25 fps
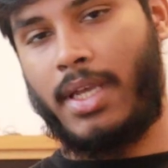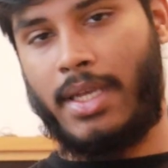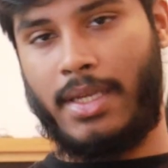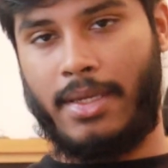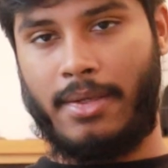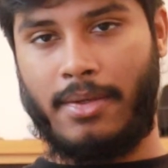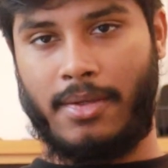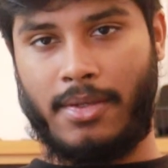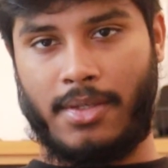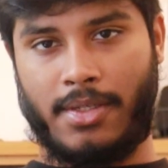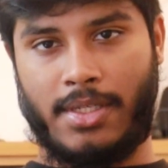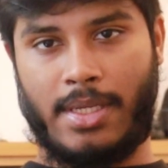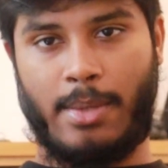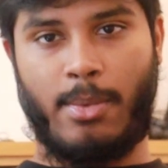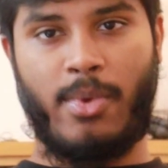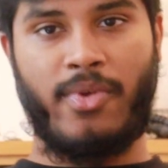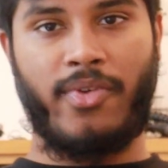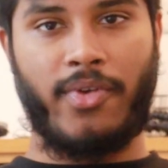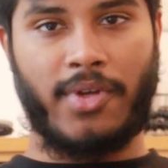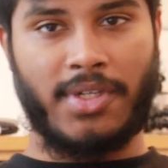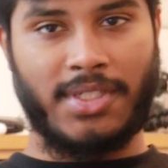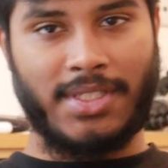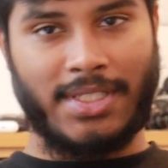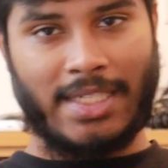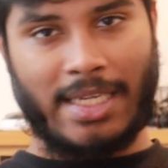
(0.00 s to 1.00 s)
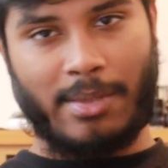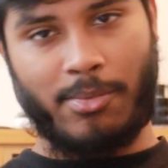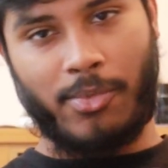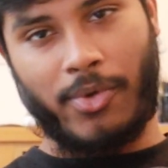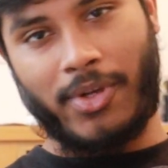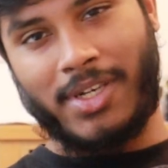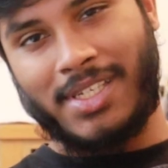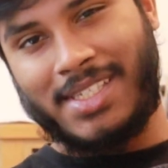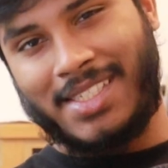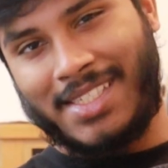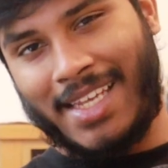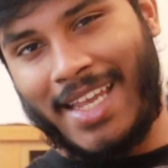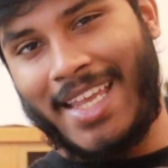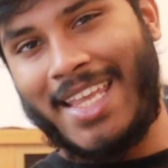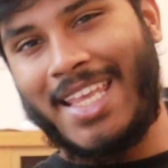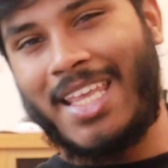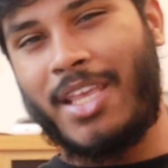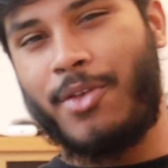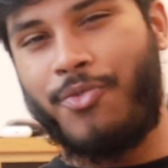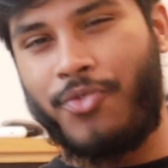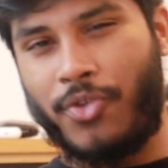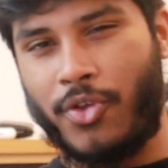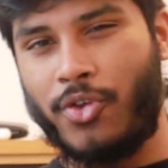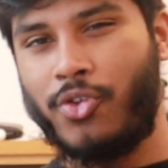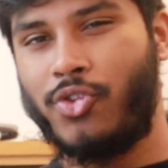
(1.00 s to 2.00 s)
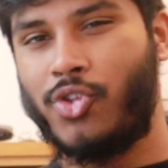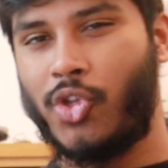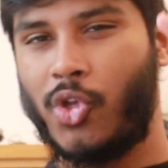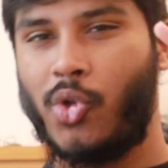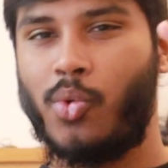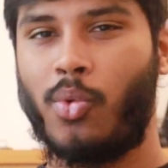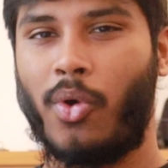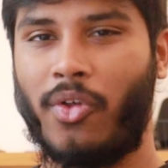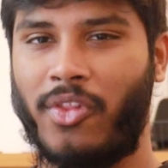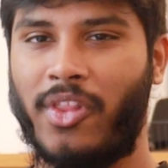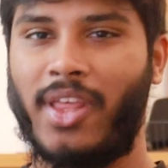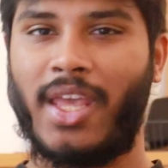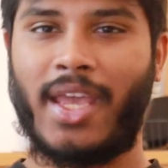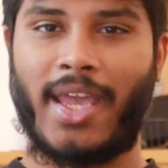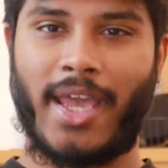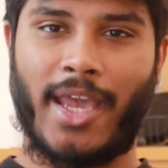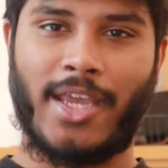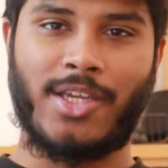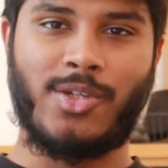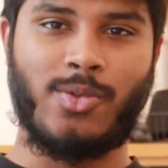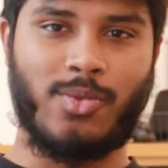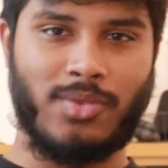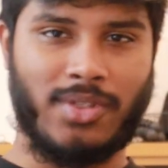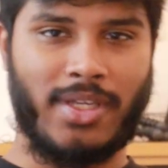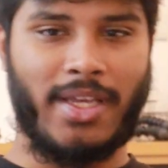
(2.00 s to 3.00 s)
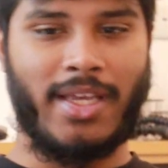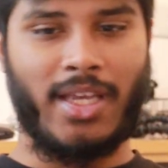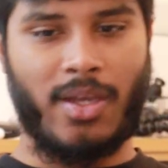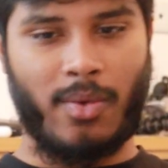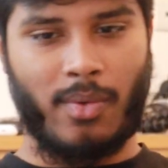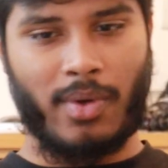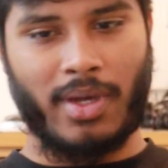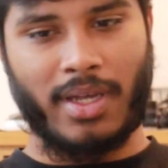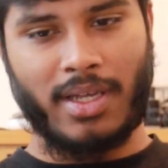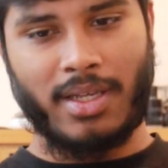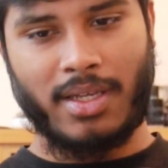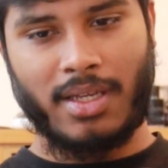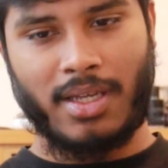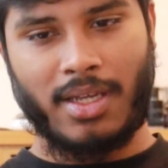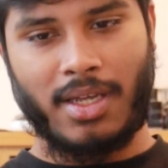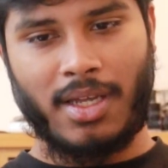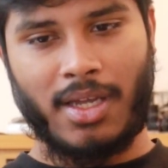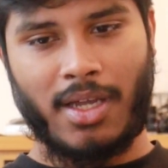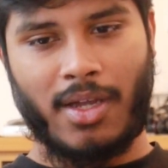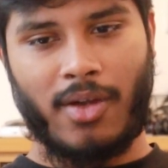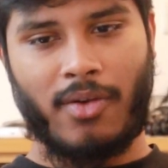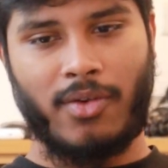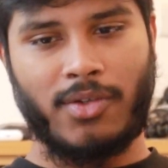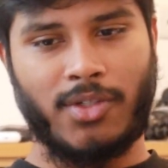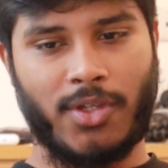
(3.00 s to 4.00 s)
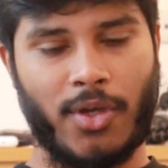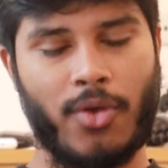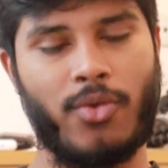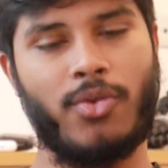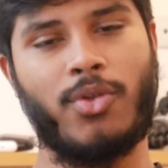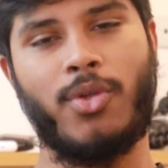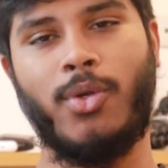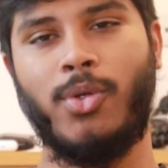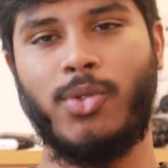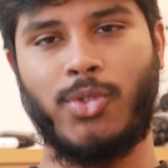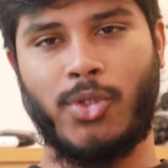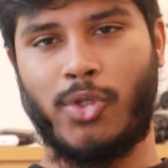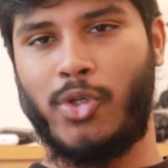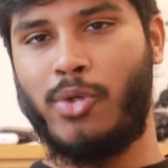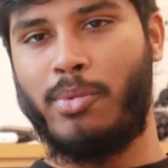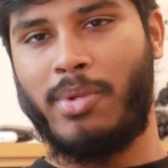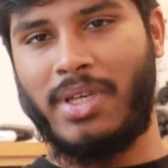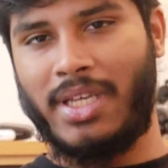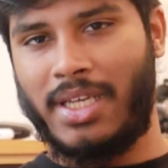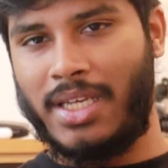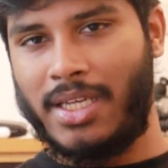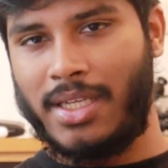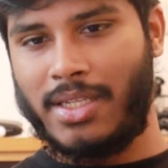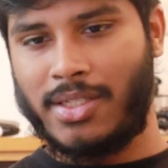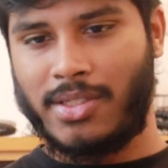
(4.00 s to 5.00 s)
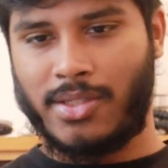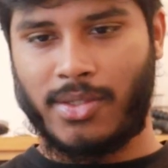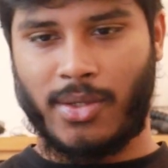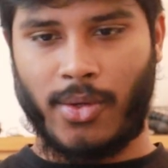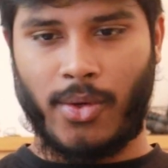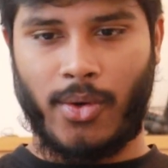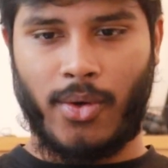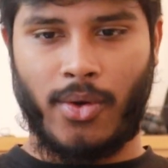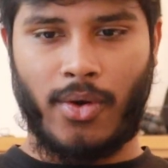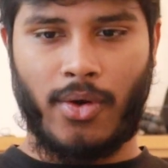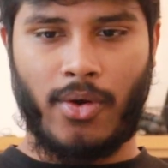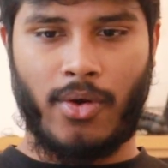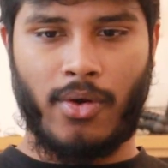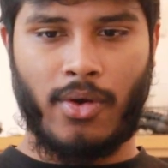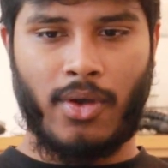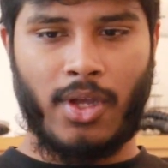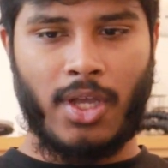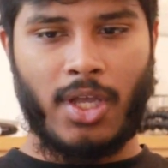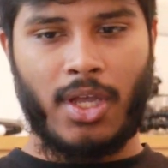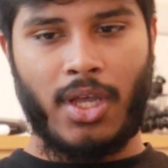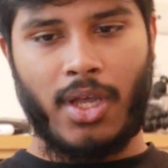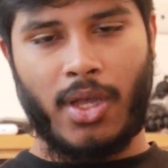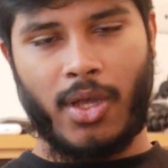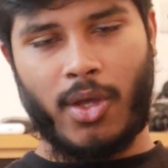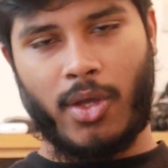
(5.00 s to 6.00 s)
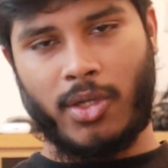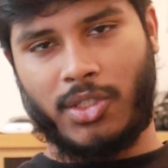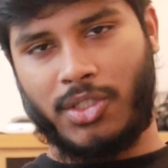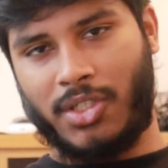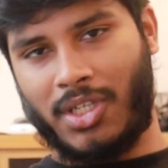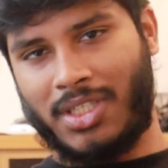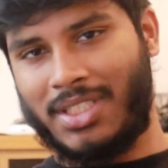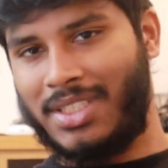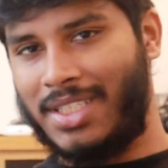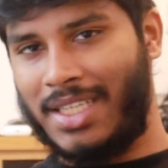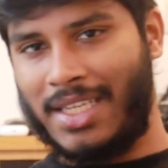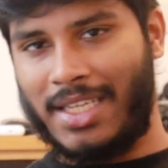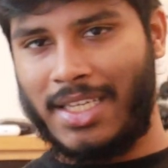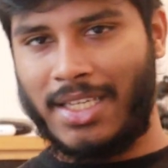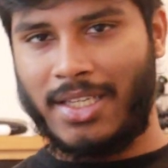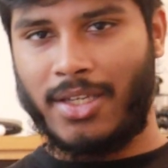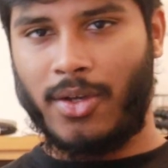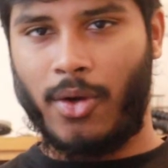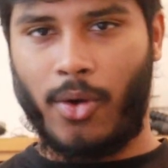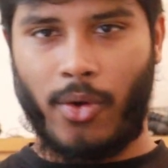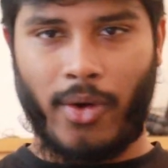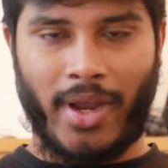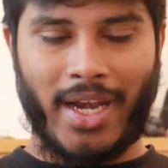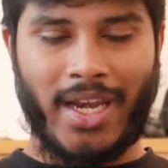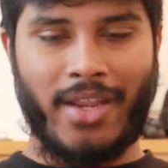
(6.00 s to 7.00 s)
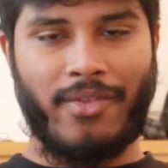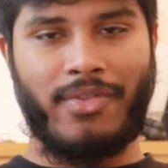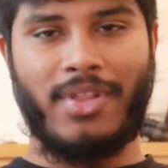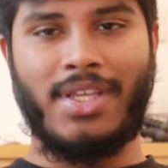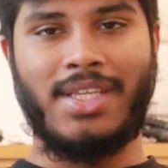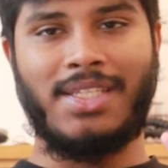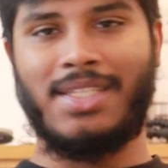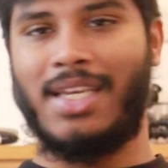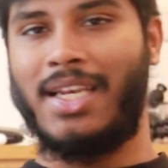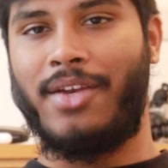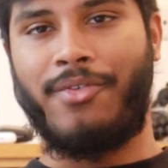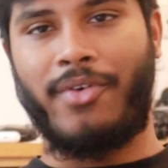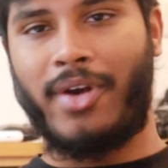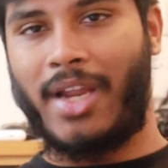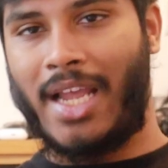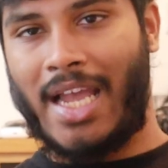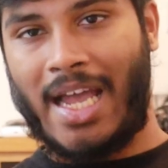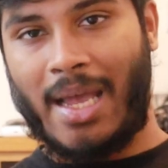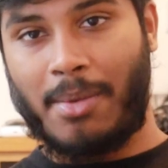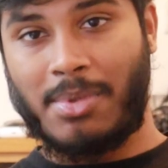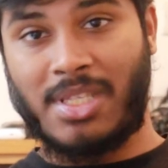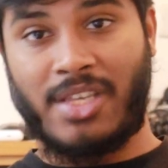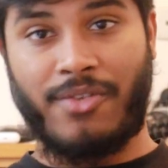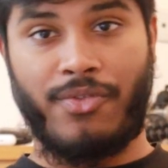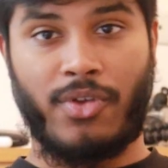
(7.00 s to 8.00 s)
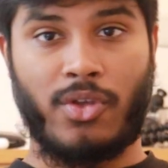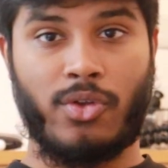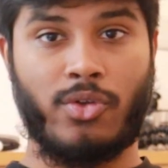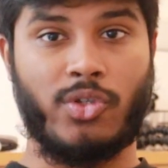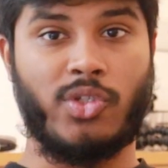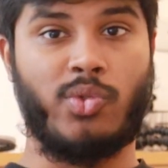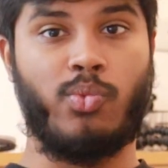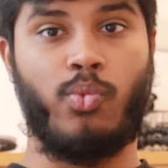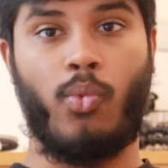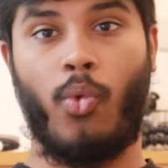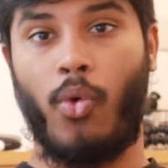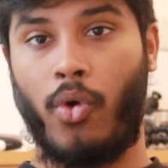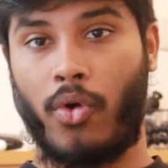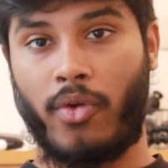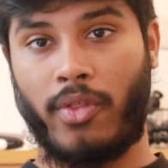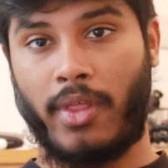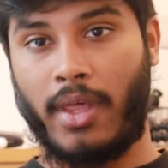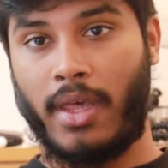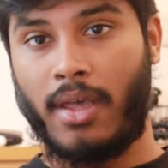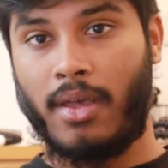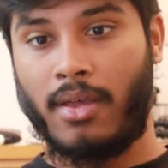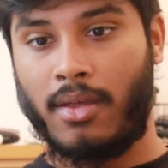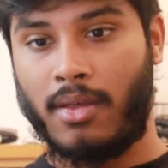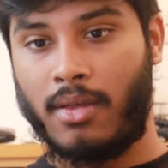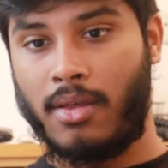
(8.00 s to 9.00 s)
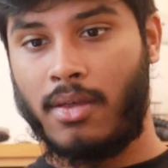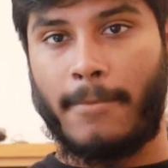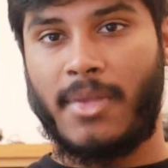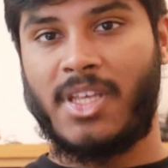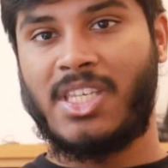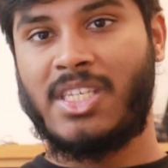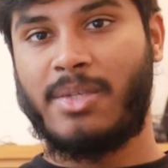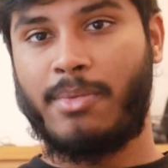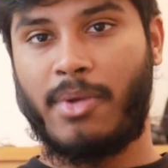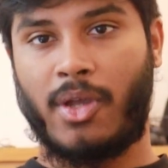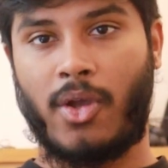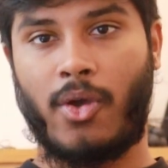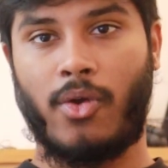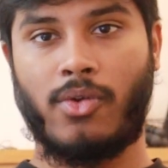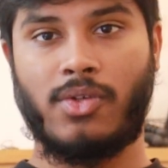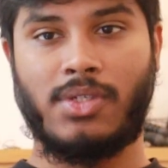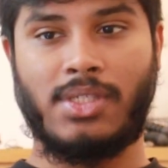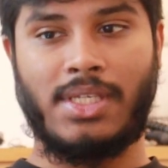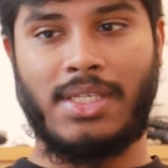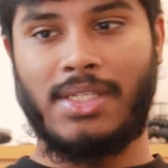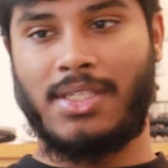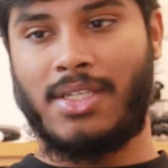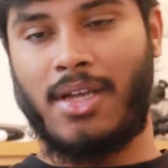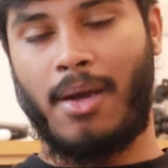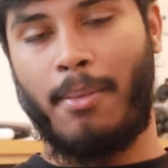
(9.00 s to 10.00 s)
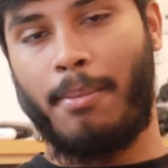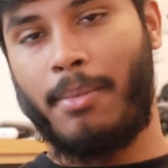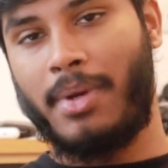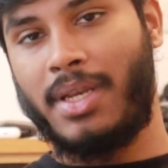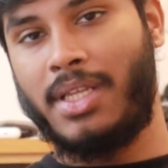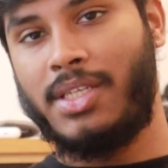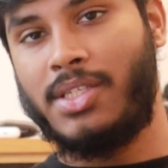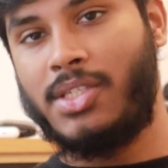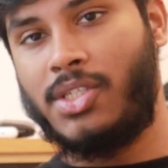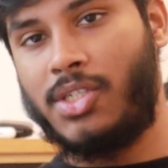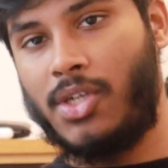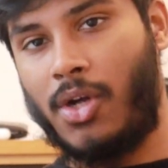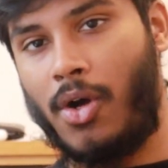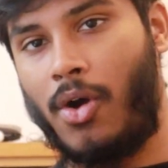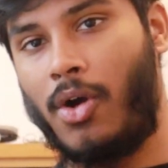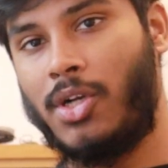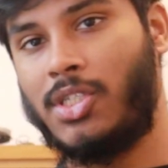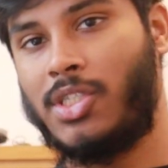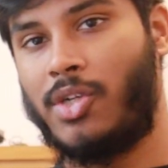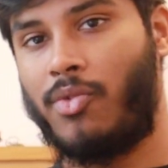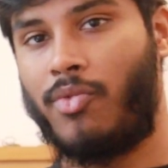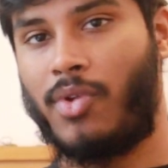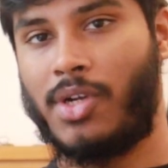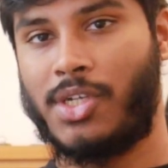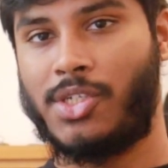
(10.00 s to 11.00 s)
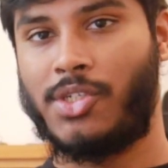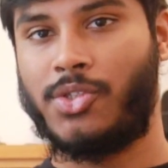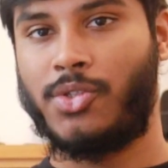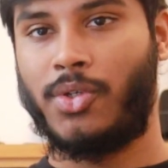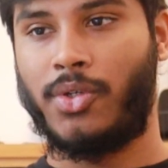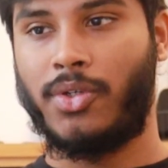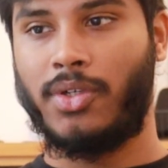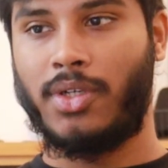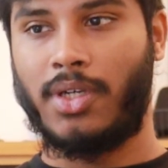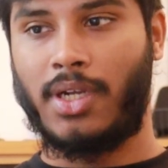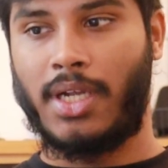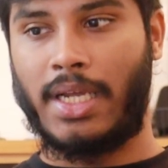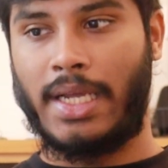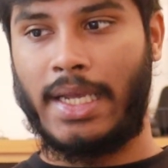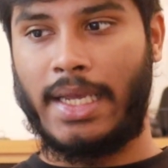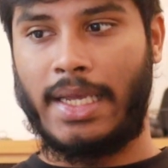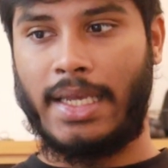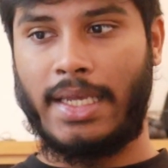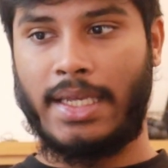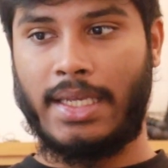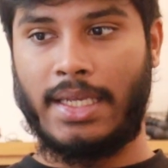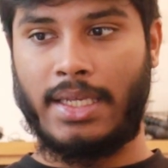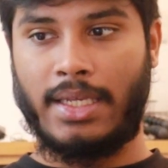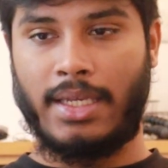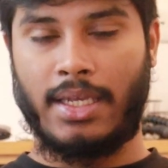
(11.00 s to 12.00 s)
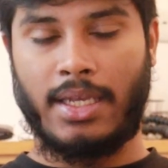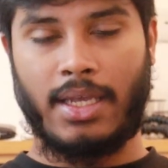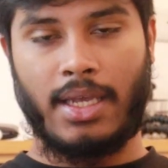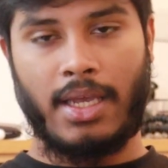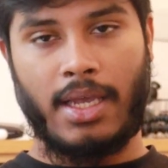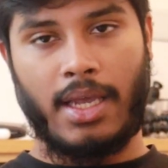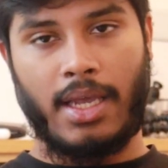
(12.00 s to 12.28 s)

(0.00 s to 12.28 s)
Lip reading: Okay, so moving on to the second point. Say if you do want the occasional takeaway, don't use Uber Eats or Just Eat or any of these delivery apps if you can just walk there. This is because these companies charge a restaurant a